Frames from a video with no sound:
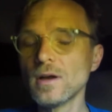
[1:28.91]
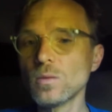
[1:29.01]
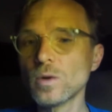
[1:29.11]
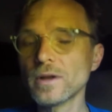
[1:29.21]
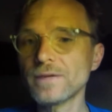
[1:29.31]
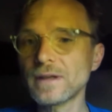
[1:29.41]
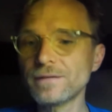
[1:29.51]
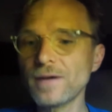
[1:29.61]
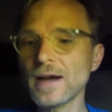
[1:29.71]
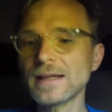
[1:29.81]
one of the
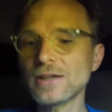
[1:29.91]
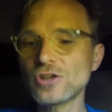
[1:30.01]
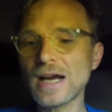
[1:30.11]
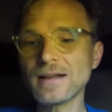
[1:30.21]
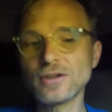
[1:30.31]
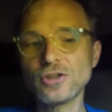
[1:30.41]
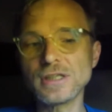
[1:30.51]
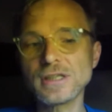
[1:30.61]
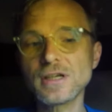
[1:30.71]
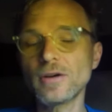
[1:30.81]
defining
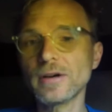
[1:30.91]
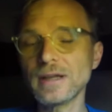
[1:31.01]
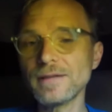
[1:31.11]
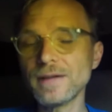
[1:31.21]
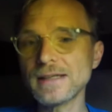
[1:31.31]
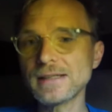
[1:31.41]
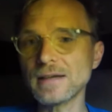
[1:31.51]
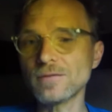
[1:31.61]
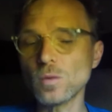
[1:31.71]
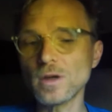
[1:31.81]
challenges currently
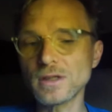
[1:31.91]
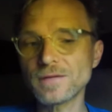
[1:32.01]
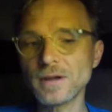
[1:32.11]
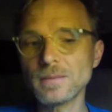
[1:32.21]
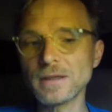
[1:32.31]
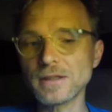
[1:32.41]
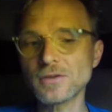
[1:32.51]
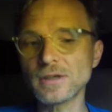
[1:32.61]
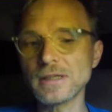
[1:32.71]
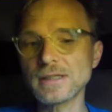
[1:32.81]
facing the world's film
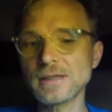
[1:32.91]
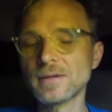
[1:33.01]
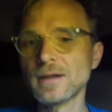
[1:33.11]
industries: